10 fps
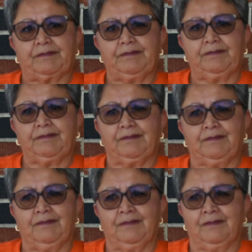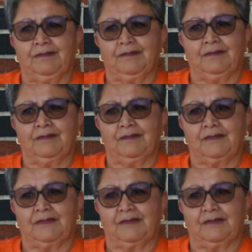
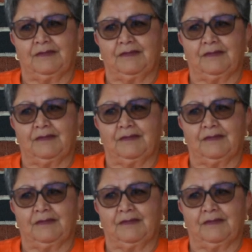Nothing is said.